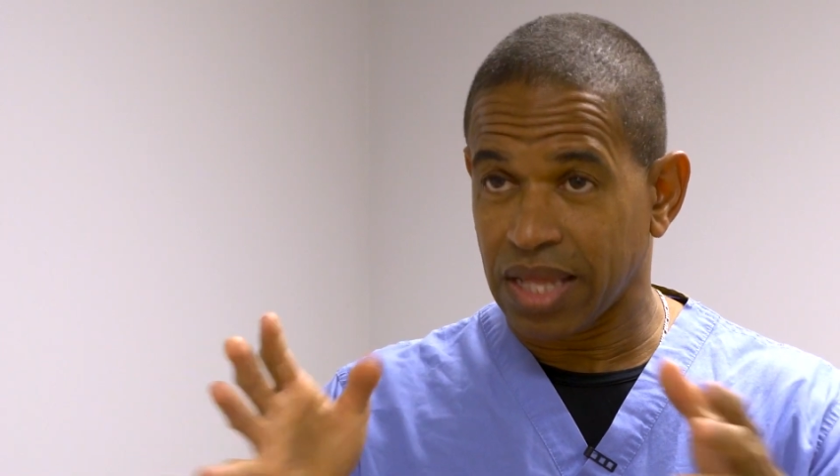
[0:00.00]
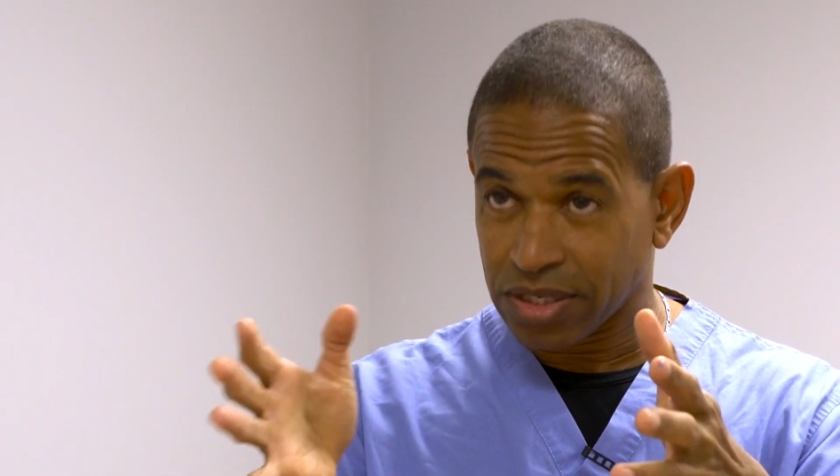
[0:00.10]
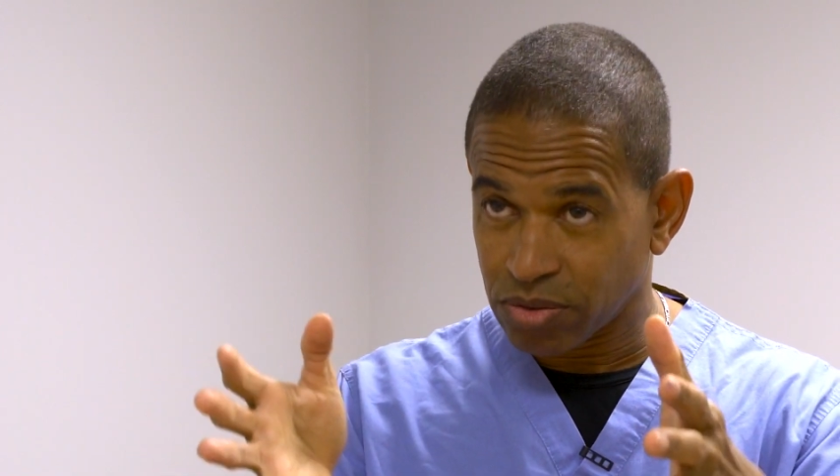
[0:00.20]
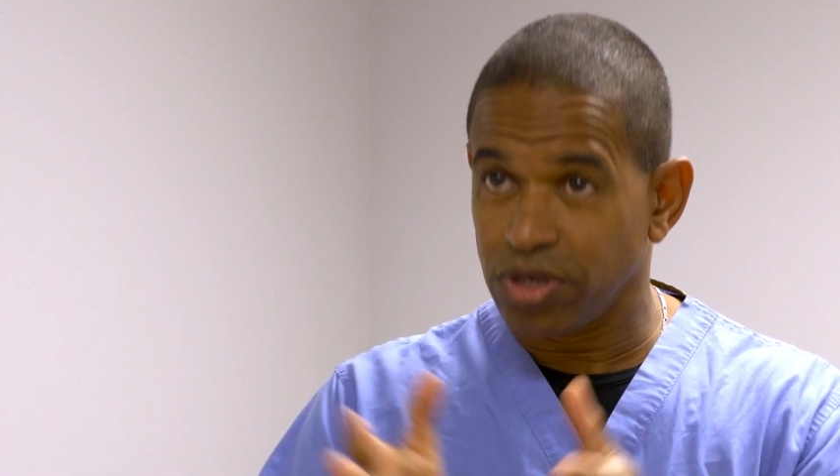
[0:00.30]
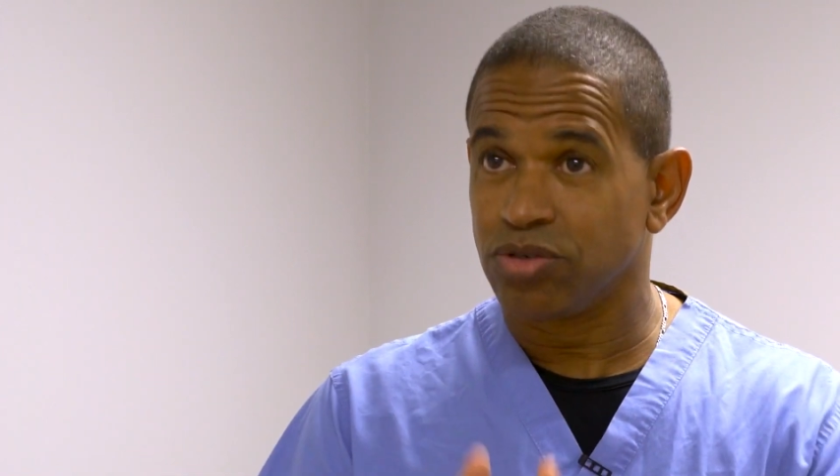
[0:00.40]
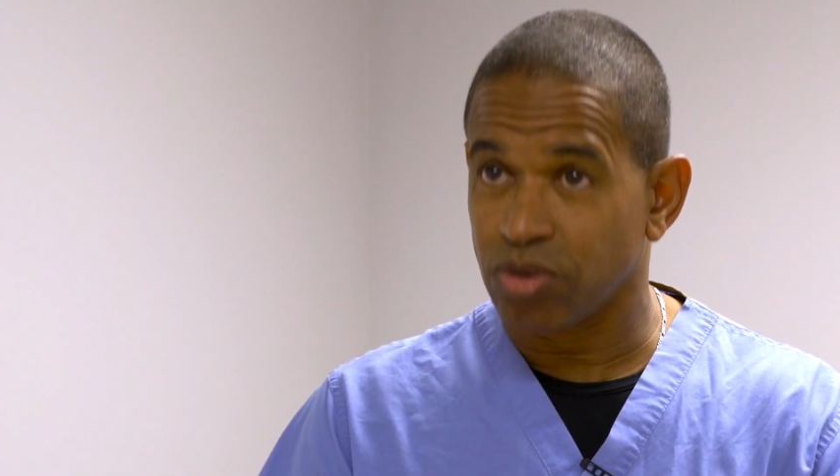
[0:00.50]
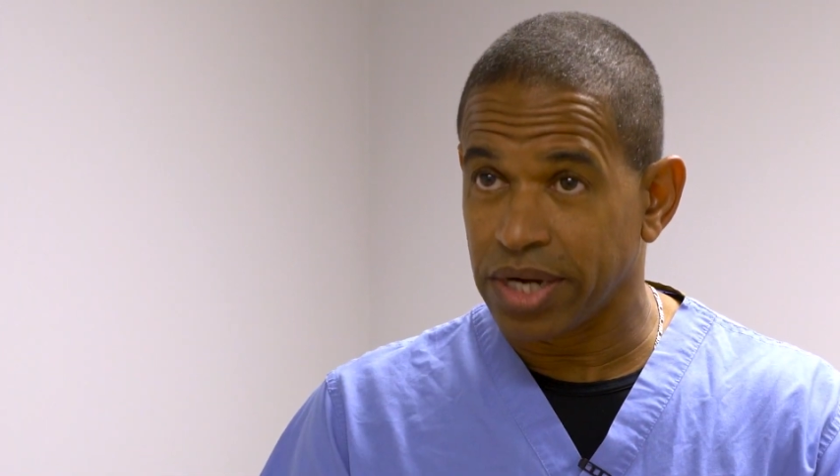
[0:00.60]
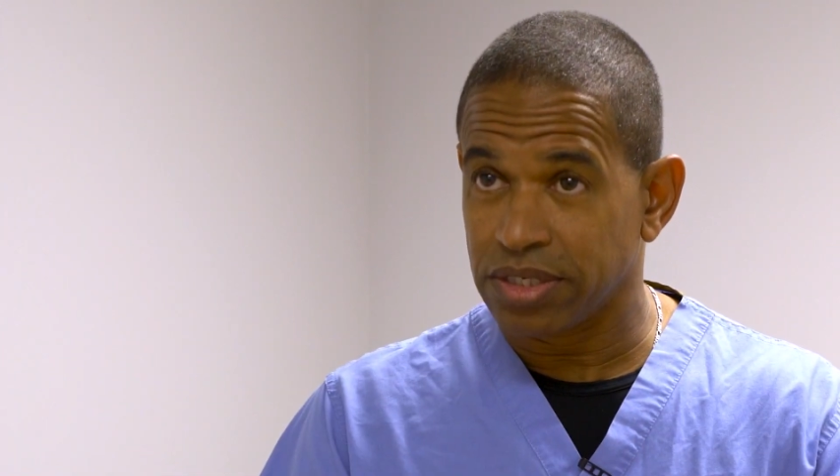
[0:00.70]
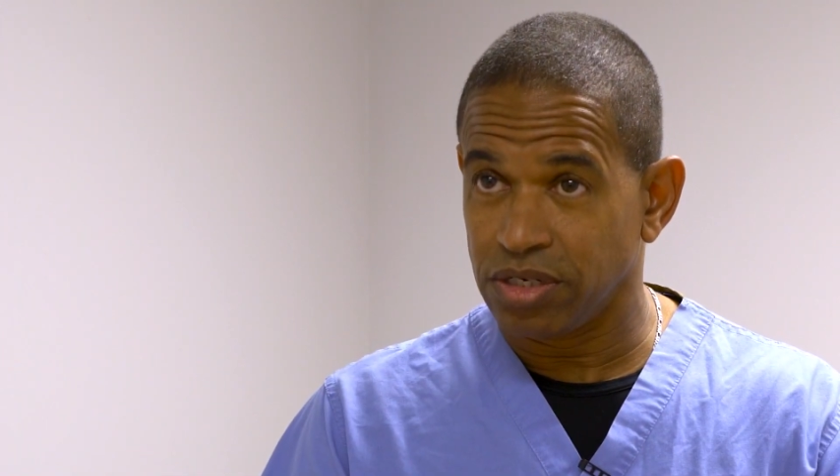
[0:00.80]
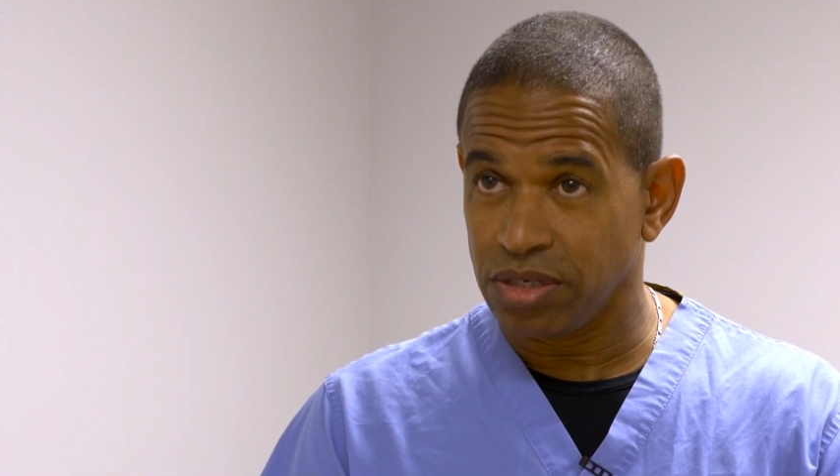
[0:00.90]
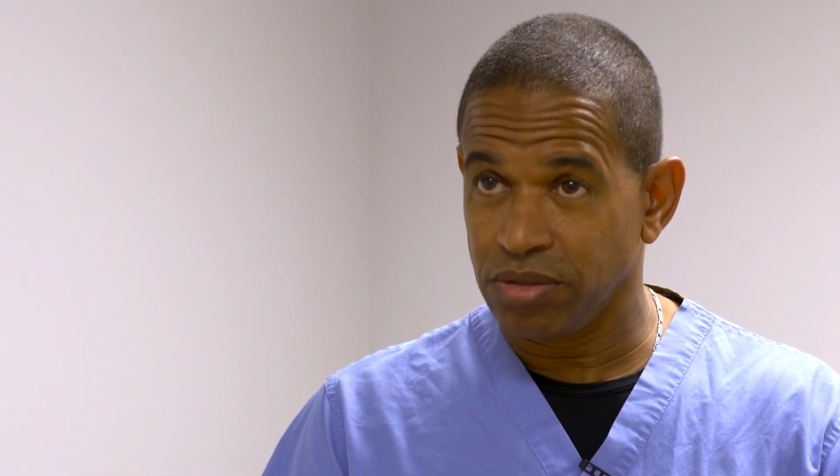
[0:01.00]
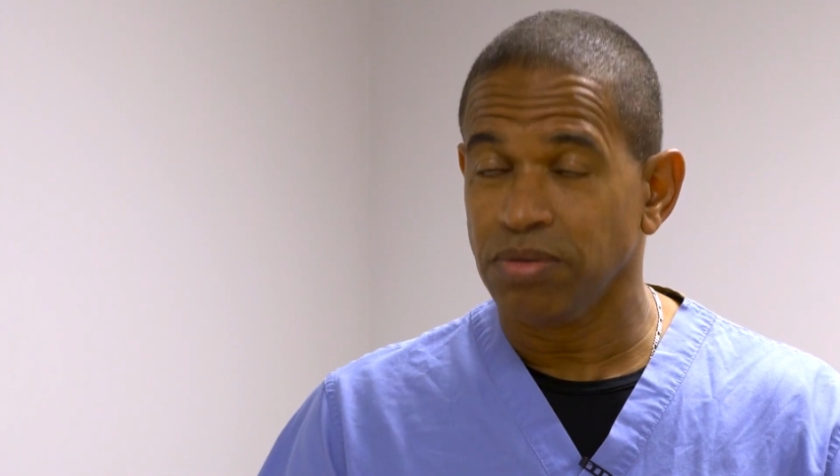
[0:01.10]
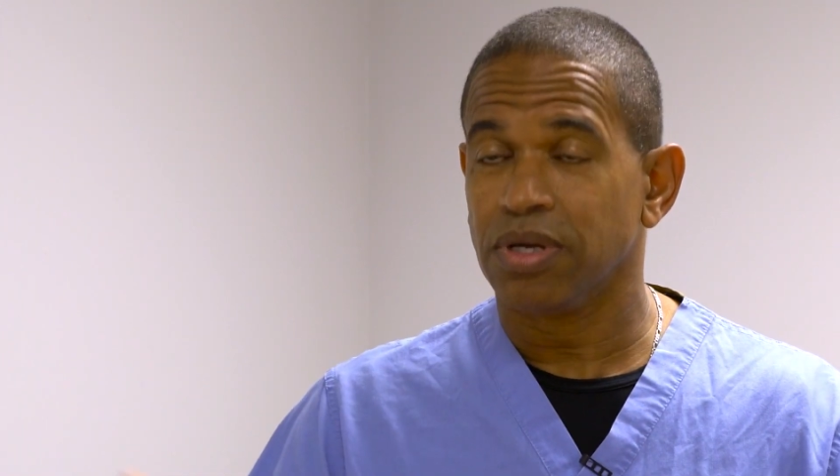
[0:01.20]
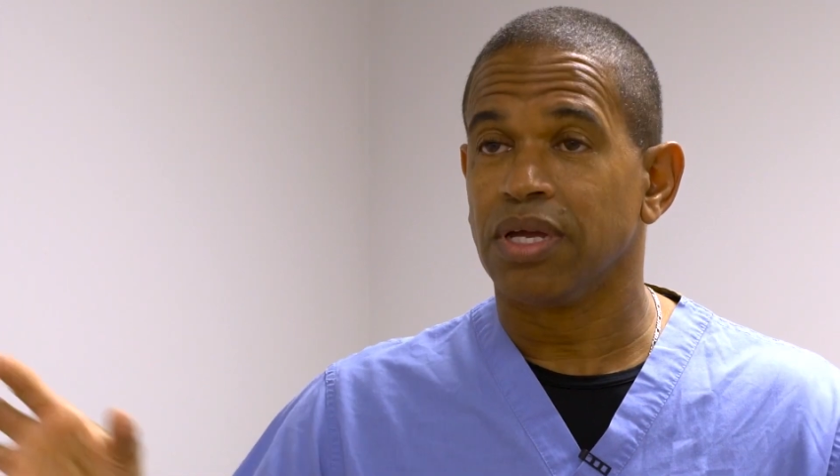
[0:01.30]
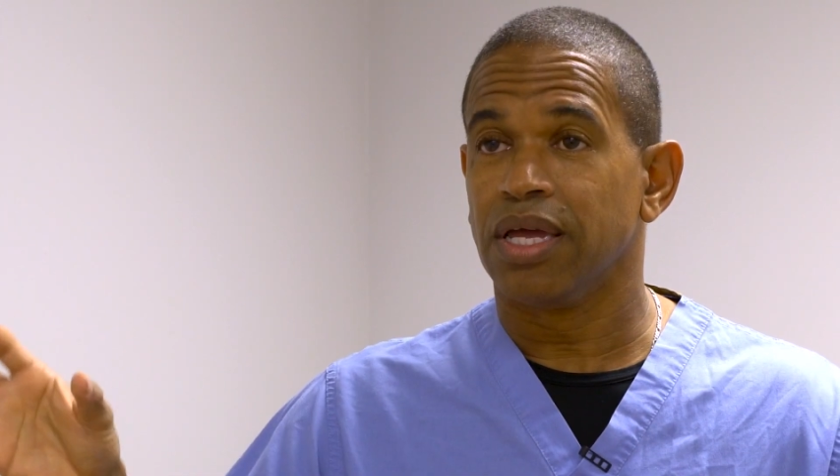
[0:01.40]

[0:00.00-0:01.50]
that's what you're trying to do.